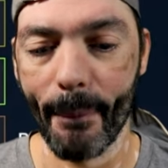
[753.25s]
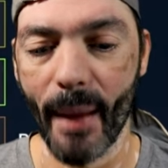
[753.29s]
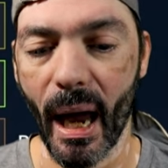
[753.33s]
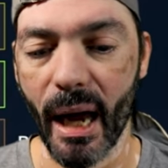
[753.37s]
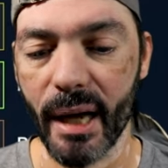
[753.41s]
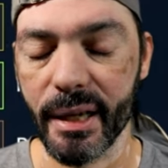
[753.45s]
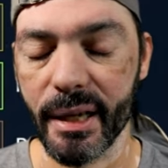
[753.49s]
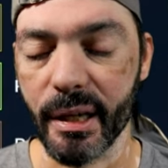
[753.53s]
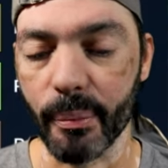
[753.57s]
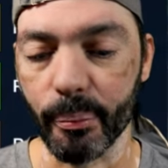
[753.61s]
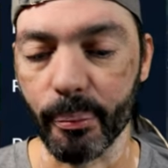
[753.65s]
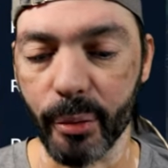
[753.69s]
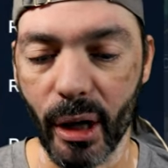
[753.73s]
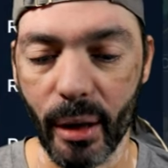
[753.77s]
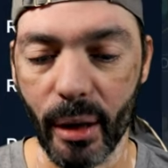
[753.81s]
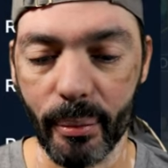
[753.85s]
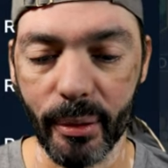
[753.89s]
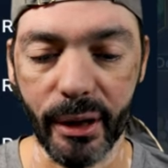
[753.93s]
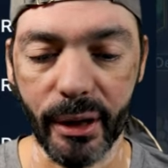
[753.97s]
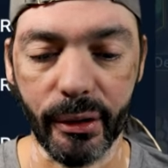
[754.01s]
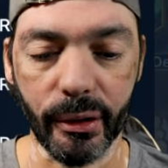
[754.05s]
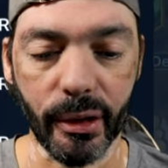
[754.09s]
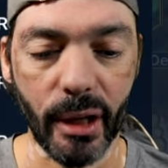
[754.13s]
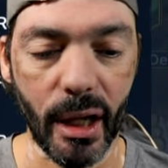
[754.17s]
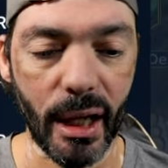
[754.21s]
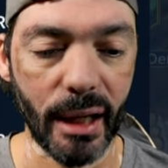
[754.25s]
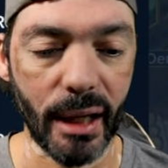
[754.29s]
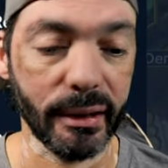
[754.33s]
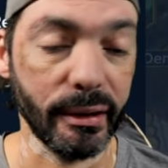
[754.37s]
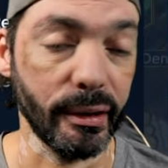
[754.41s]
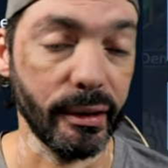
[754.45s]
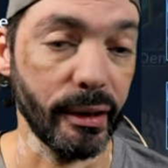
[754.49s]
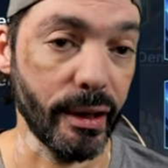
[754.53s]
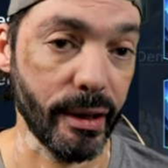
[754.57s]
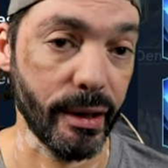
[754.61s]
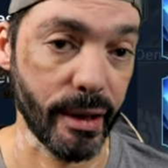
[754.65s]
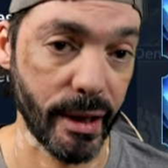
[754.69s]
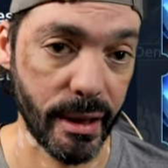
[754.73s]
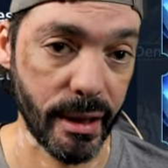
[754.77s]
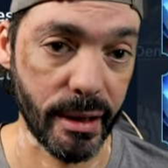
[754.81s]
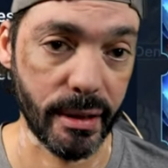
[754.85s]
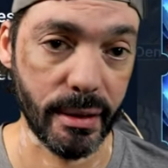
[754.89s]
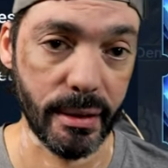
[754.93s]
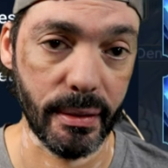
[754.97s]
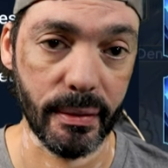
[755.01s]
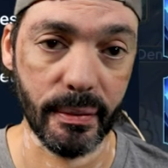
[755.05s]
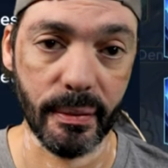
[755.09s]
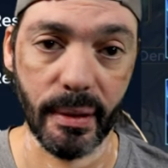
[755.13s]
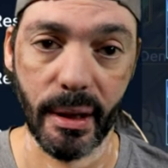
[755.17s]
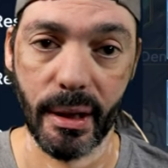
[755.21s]
I can probably knock 13.
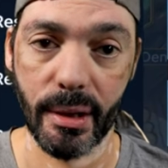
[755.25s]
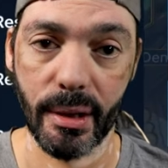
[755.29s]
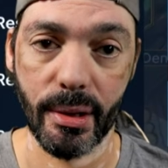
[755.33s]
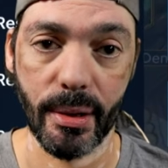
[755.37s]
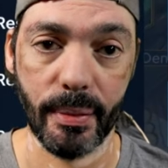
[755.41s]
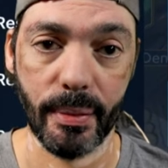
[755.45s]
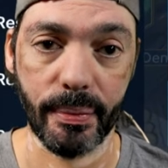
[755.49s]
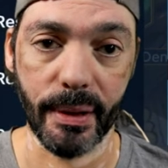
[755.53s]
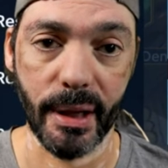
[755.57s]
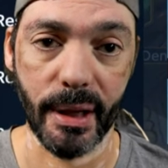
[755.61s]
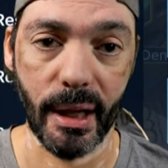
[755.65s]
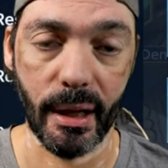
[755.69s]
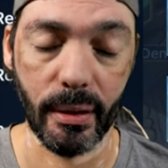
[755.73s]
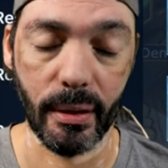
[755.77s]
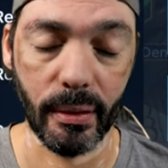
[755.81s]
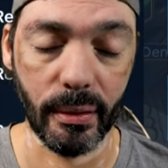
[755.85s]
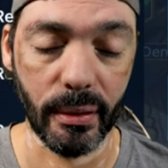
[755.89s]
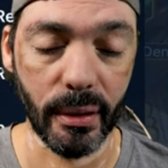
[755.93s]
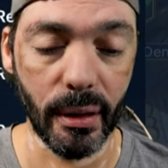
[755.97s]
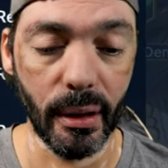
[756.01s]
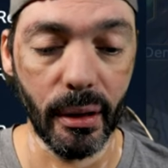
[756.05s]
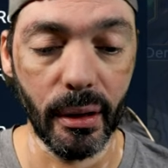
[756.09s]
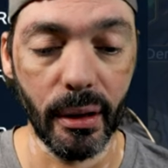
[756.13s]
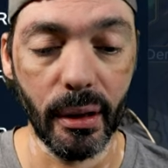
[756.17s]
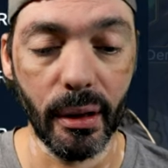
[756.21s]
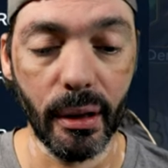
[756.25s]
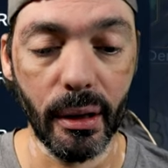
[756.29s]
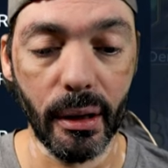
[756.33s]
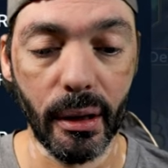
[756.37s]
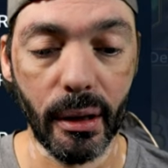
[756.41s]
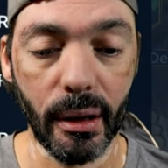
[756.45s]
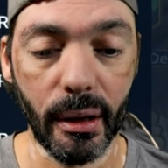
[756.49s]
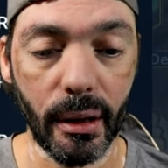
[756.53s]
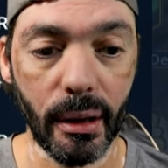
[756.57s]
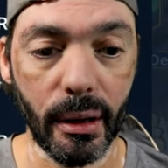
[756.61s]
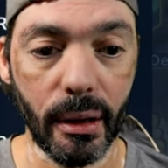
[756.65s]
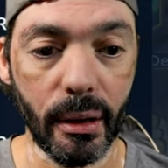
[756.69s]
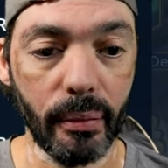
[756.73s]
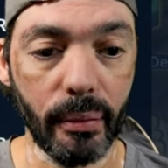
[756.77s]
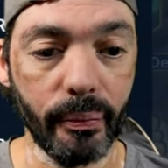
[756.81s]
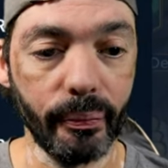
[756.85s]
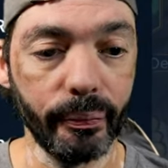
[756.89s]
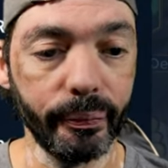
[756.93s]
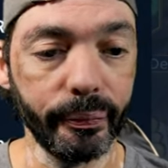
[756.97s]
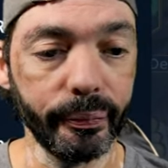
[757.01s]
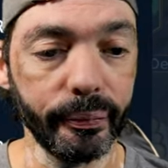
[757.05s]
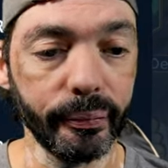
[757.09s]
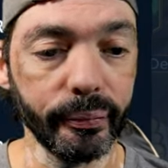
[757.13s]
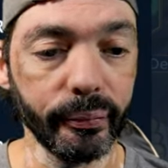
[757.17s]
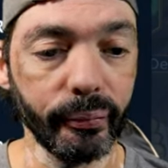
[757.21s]
As of now,
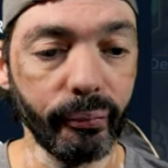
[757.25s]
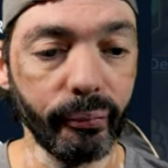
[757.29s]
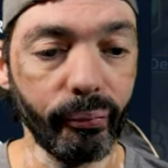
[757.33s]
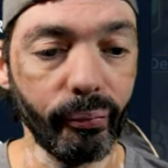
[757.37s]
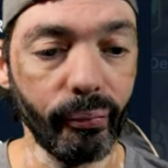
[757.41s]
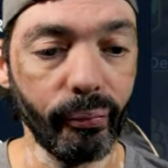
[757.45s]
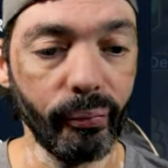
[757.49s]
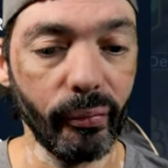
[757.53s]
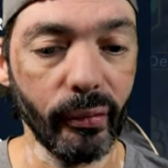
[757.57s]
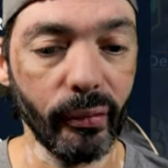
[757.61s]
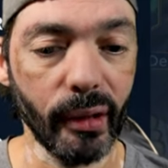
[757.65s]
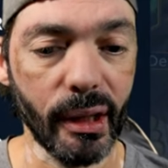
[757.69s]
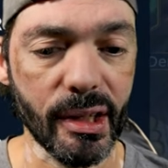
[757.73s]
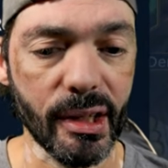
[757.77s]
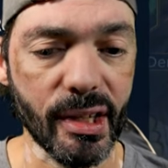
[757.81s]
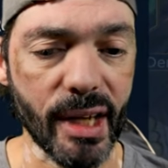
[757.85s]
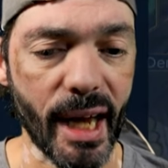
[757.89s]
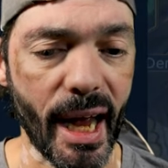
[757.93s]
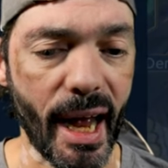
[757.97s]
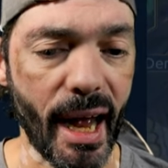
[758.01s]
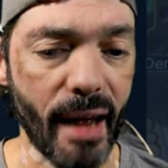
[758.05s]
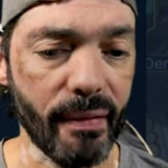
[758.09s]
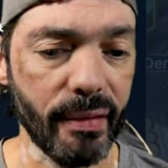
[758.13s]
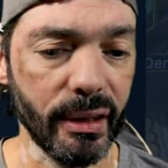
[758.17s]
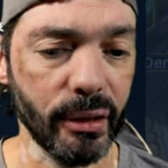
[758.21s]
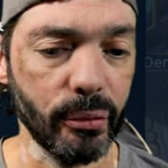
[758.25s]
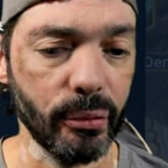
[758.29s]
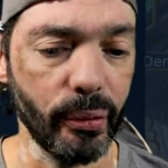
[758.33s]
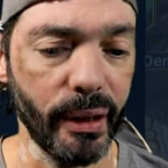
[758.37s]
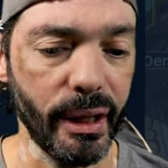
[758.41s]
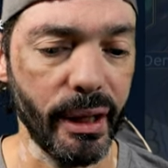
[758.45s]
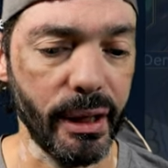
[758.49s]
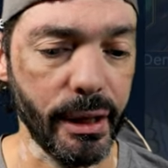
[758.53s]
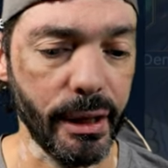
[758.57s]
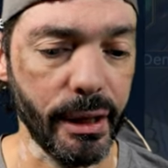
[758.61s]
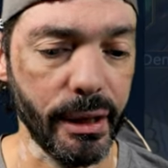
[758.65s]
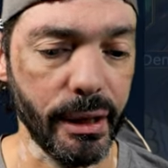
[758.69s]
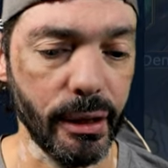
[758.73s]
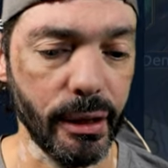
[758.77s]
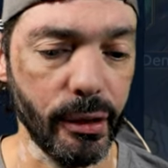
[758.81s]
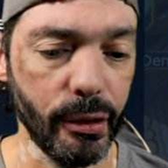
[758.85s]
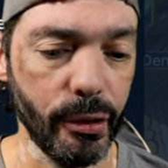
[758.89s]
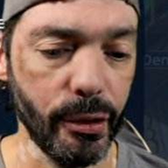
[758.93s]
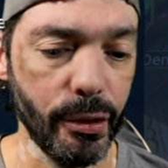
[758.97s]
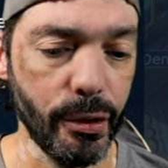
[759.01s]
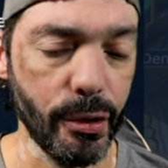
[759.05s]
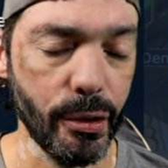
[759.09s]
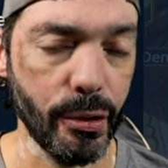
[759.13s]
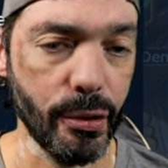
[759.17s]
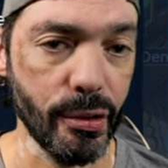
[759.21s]
because I haven't really
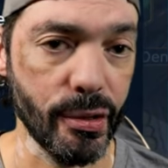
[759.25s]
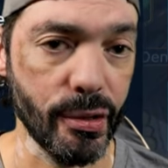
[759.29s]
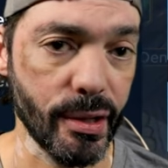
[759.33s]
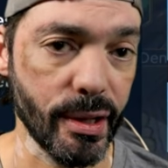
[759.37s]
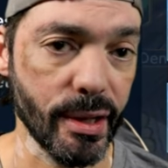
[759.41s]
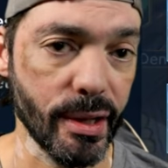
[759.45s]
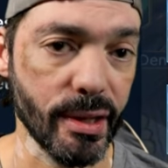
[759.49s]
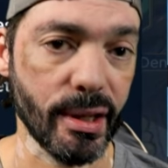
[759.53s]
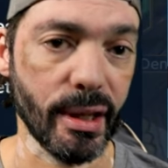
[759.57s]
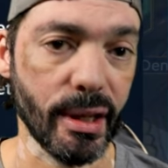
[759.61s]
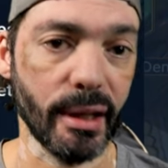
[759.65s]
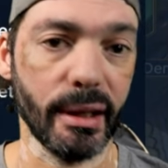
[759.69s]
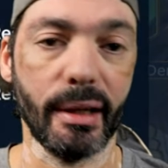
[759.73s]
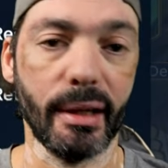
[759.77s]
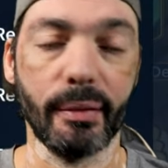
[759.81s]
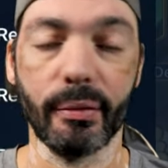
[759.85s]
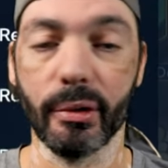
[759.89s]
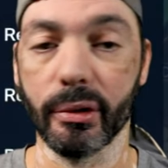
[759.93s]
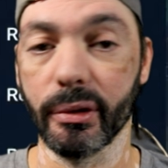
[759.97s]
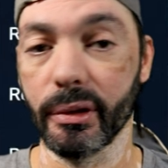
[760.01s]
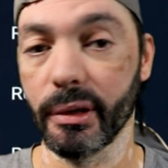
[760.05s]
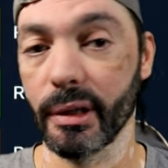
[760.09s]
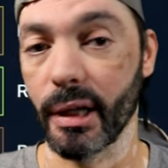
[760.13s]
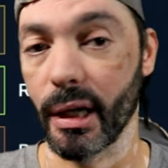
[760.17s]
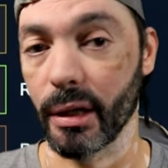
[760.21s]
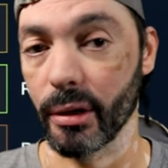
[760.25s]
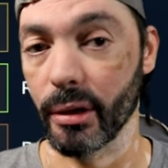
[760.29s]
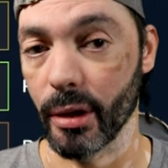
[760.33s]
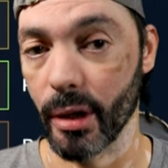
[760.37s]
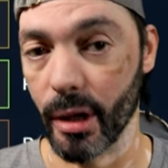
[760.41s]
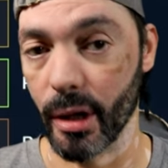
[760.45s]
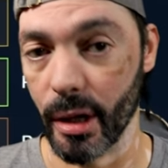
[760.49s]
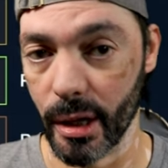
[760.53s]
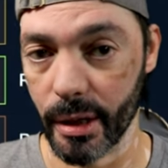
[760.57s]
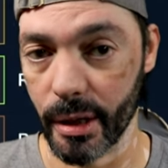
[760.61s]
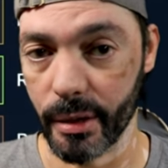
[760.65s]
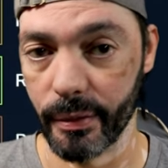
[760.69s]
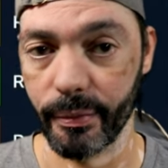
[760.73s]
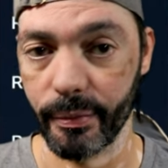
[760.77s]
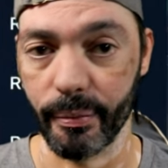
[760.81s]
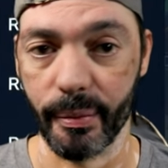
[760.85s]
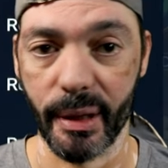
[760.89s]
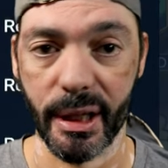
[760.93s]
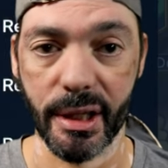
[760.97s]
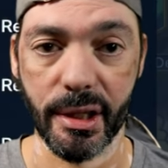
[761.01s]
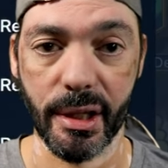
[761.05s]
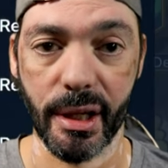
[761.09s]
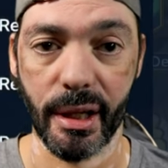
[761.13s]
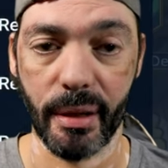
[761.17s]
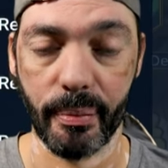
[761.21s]
used since I leveled a lot of
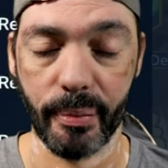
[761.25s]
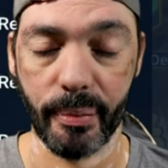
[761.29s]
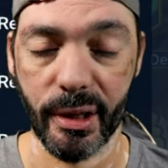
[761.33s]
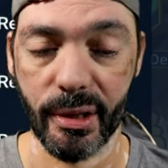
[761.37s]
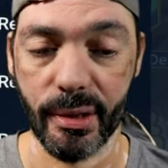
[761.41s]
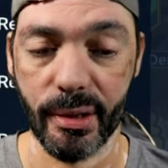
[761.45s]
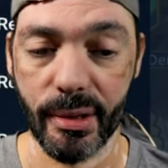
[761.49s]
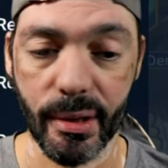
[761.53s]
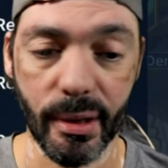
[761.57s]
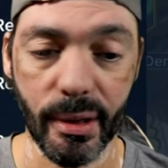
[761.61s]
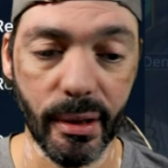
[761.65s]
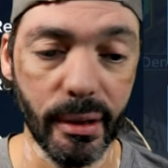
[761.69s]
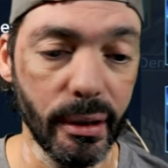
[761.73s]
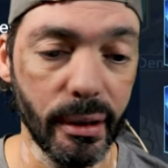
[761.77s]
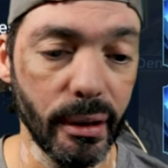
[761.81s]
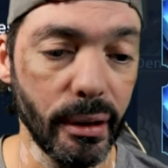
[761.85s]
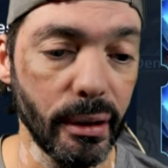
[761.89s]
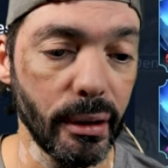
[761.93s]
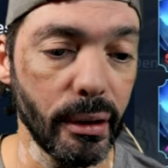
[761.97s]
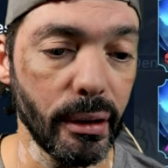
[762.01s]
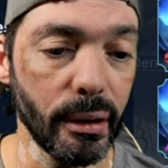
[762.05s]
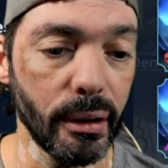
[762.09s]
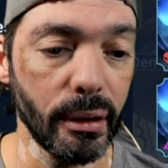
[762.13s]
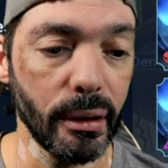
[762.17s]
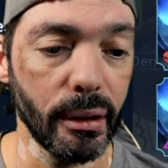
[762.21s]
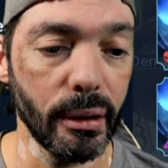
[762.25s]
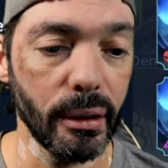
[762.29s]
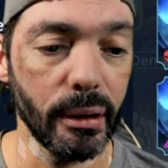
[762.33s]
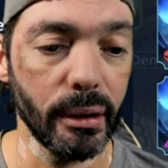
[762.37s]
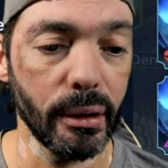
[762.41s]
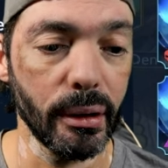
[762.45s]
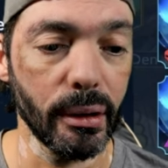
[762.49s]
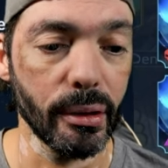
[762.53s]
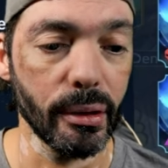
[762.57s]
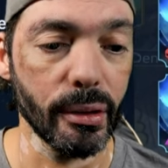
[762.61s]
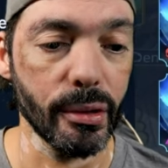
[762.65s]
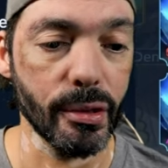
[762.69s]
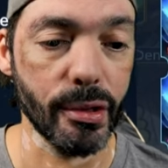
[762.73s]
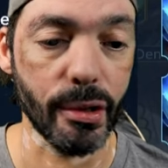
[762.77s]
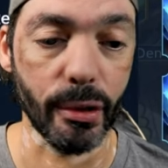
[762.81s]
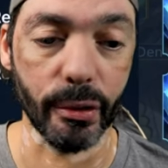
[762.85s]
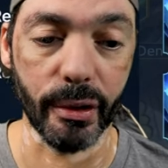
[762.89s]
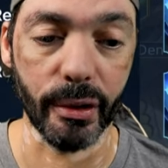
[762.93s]
my champions, so